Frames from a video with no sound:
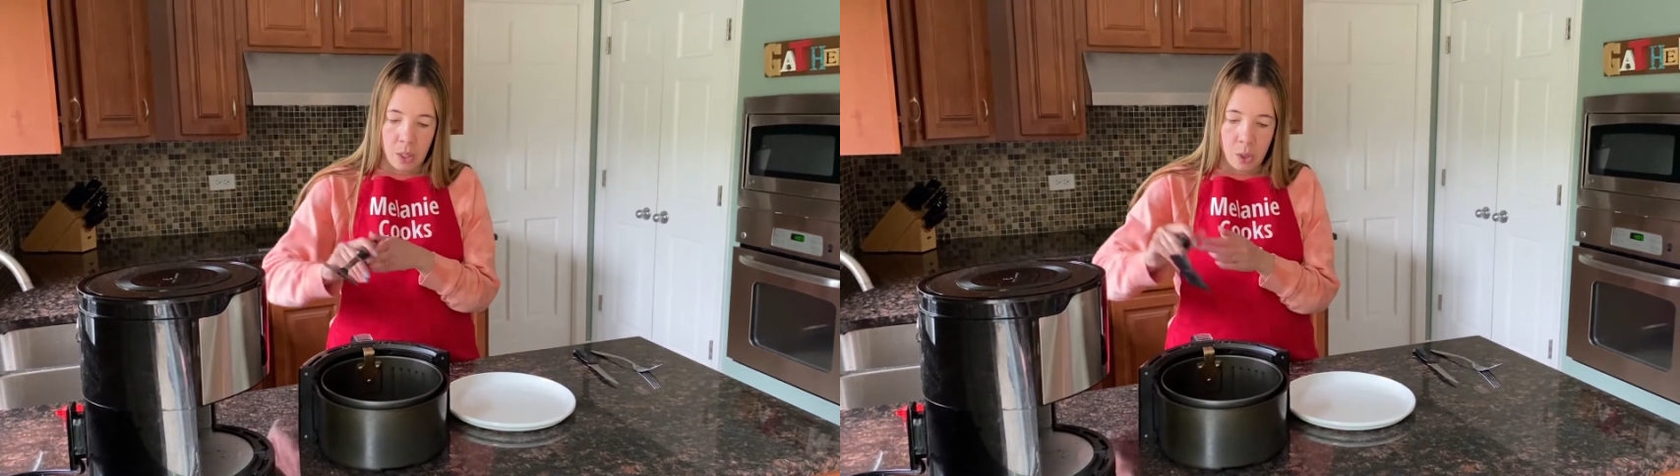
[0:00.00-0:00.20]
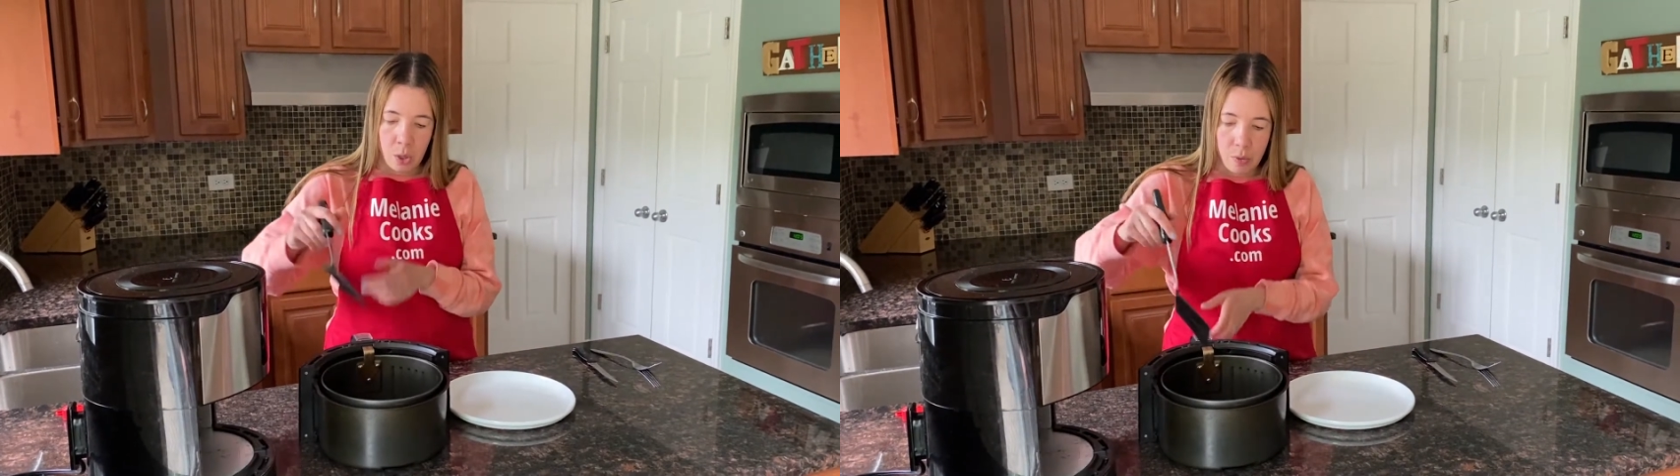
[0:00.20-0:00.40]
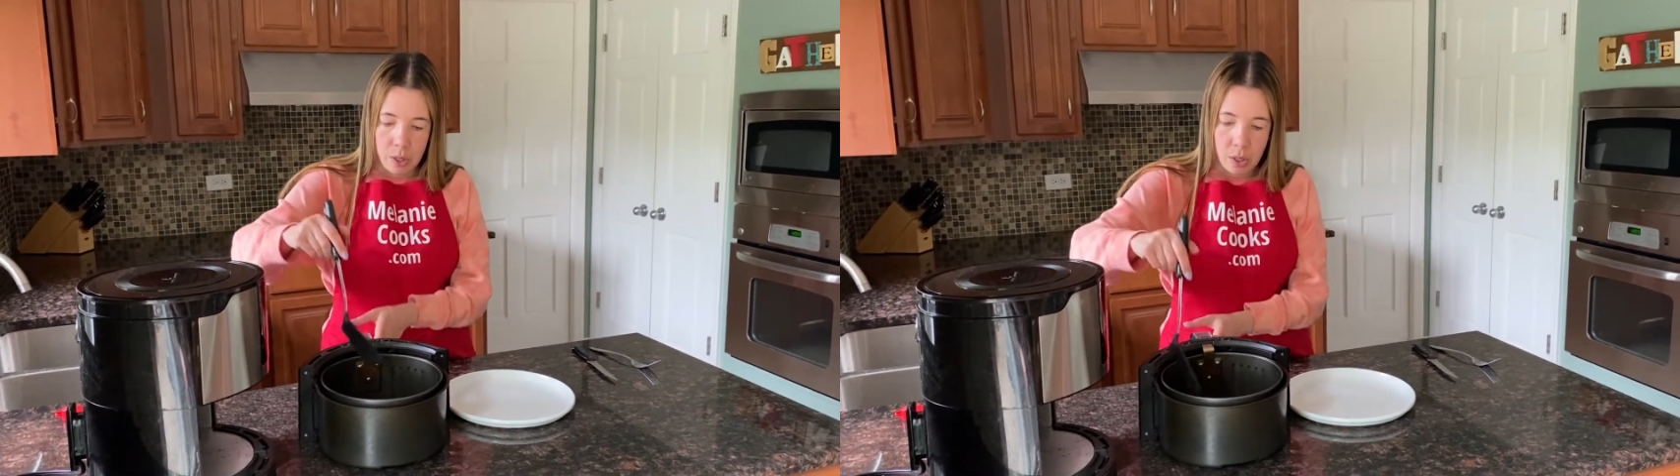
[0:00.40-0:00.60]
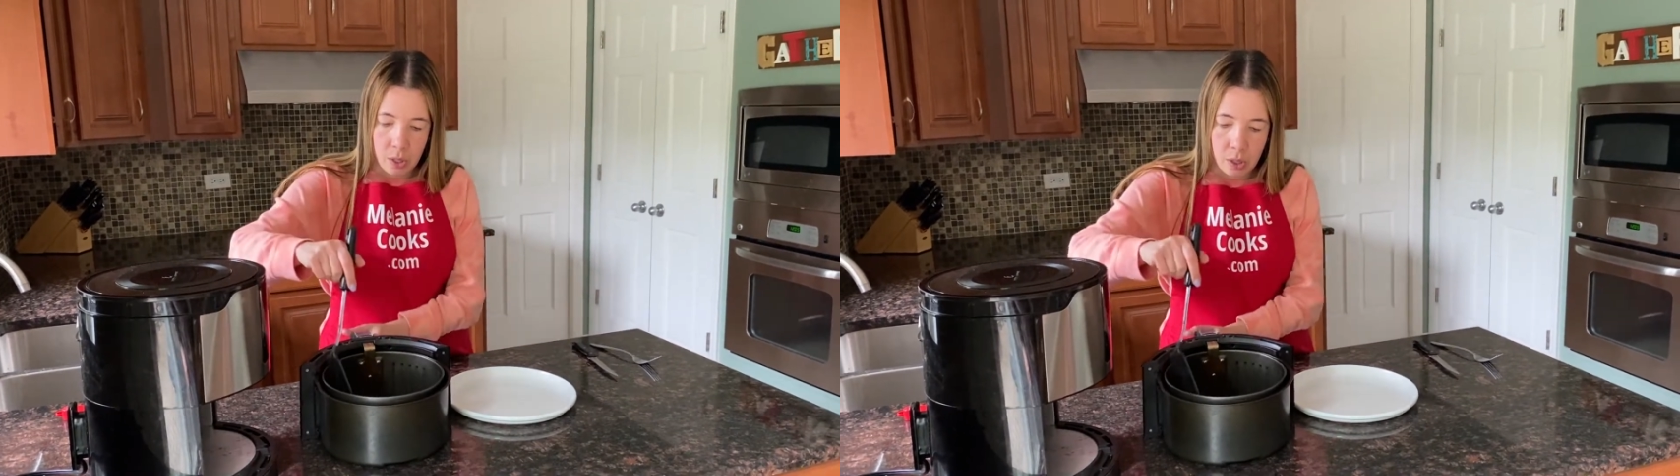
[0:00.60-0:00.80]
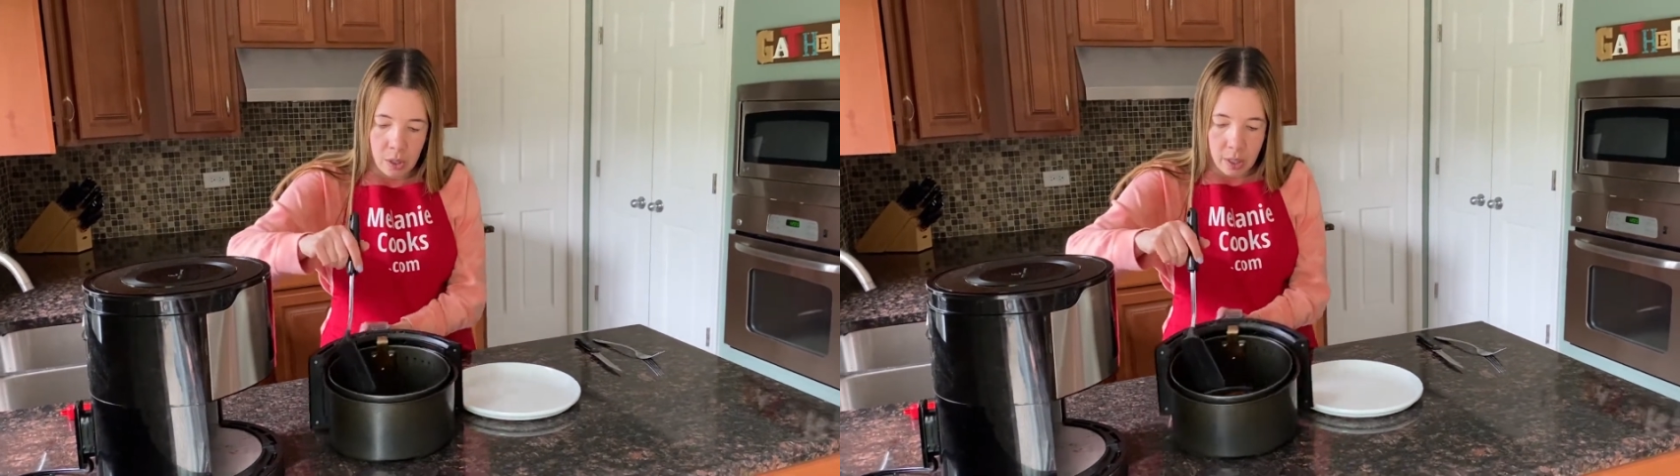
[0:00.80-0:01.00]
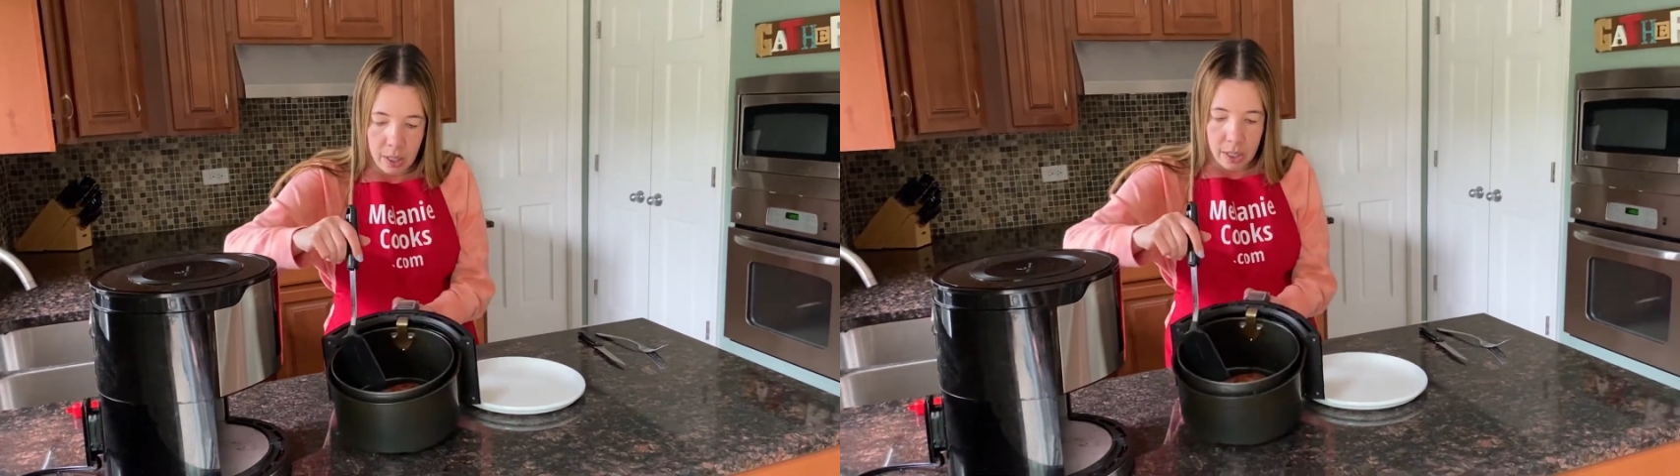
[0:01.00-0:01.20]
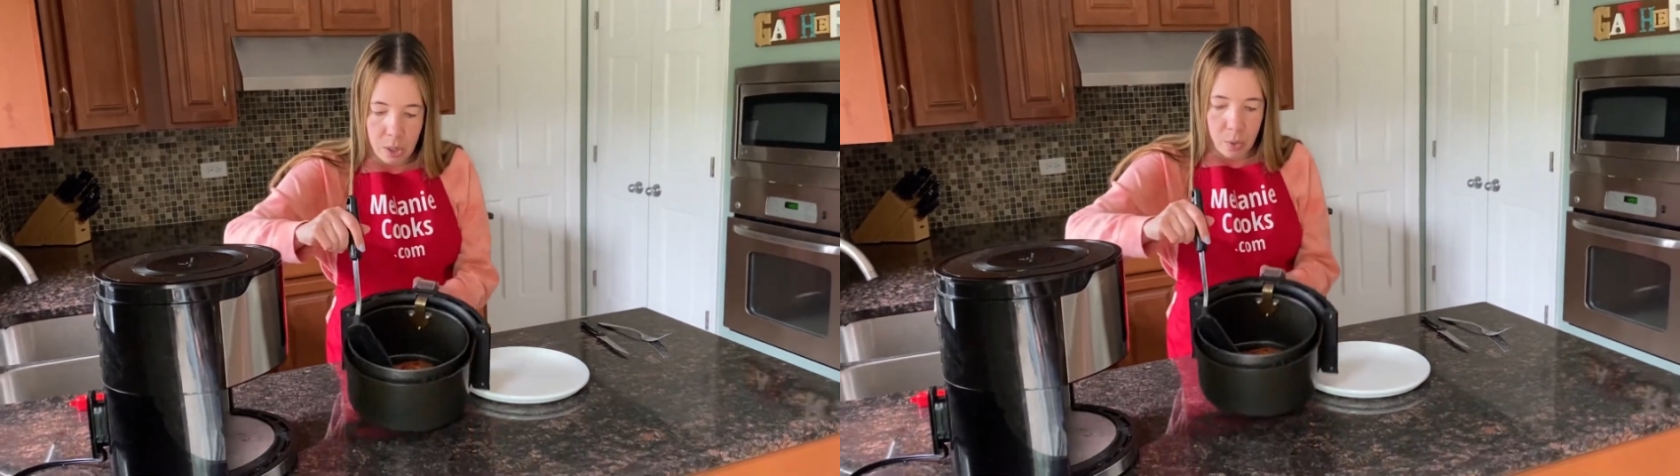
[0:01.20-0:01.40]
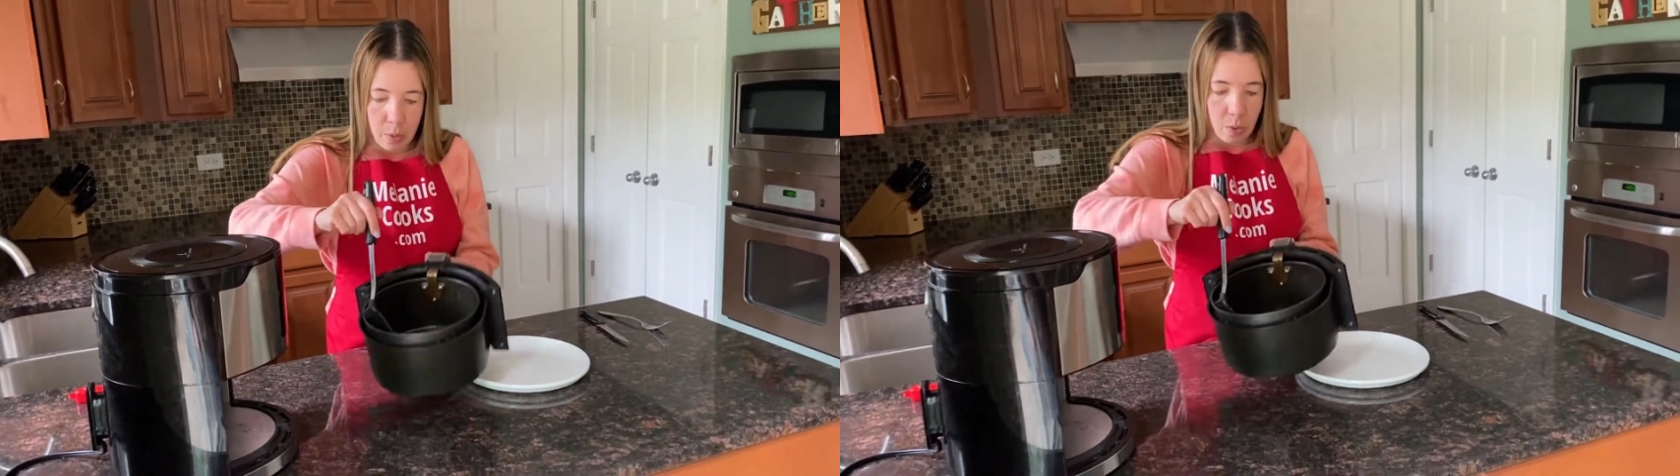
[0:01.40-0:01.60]
So if it's cooked,
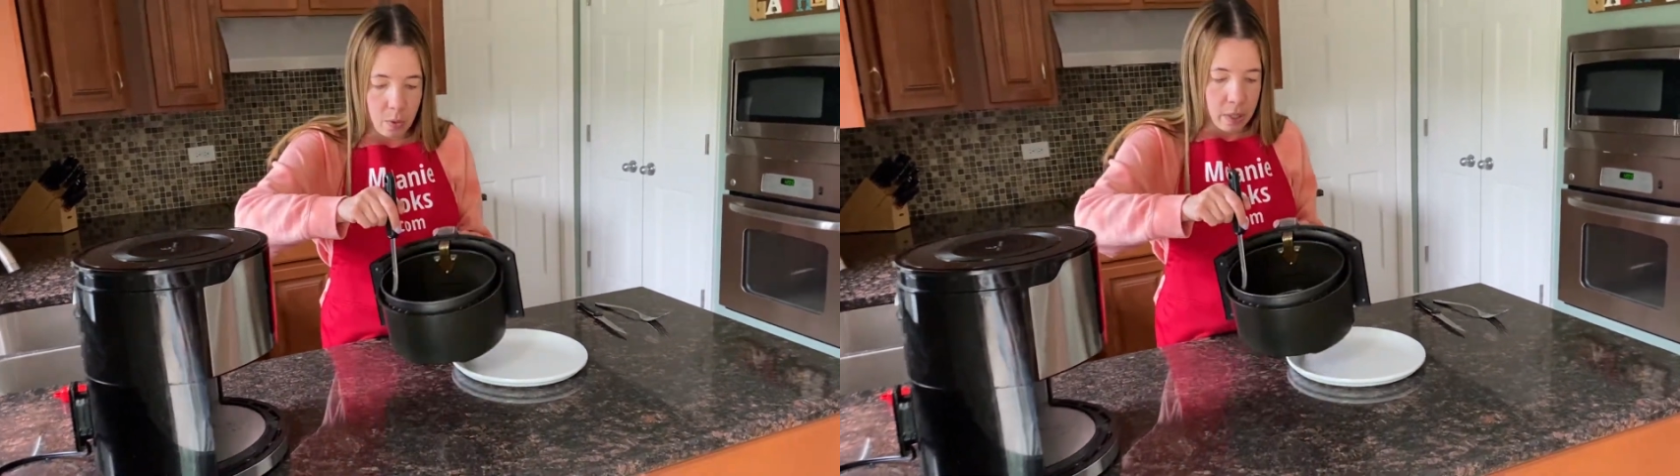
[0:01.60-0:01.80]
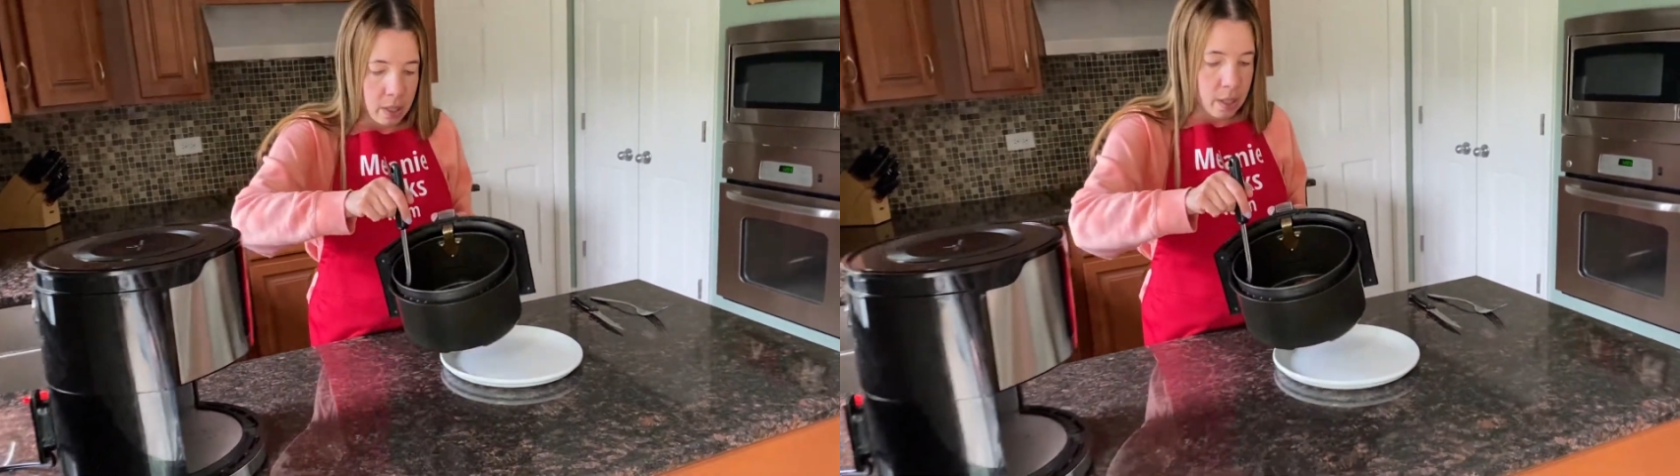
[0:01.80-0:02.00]
let's remove it